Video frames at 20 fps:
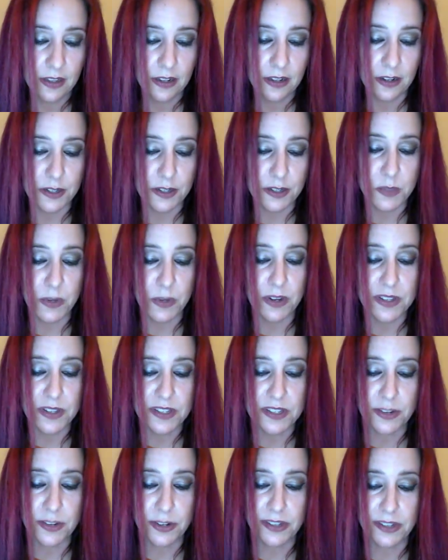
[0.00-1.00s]
Our spirit
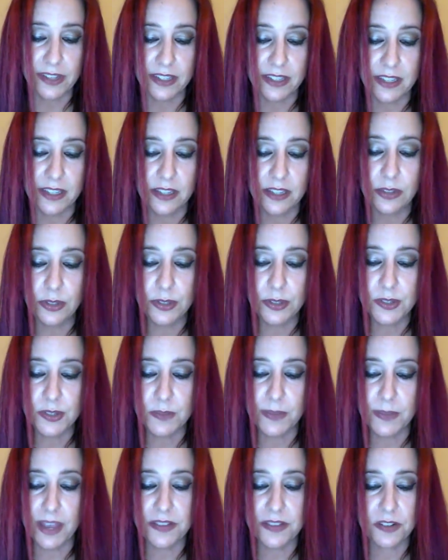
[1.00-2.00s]
soaring like eagle whose
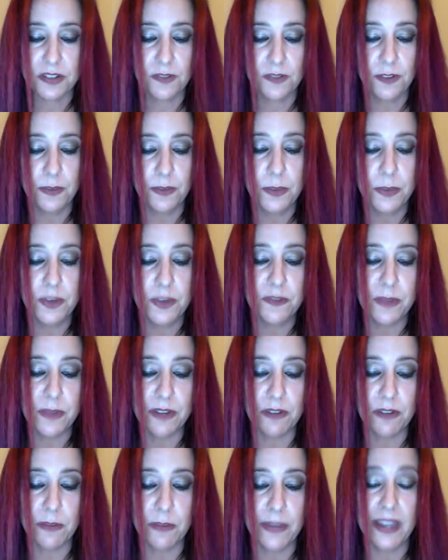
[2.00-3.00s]
masterful movement
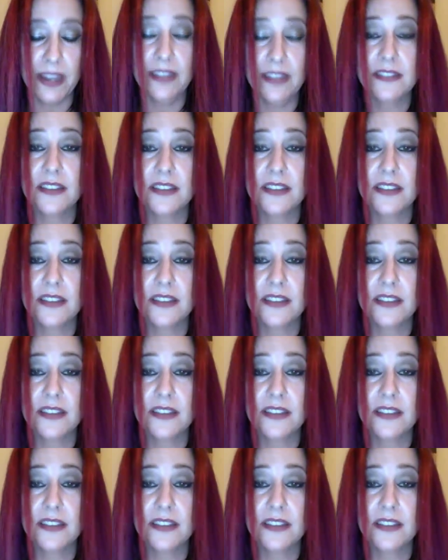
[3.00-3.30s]
reminds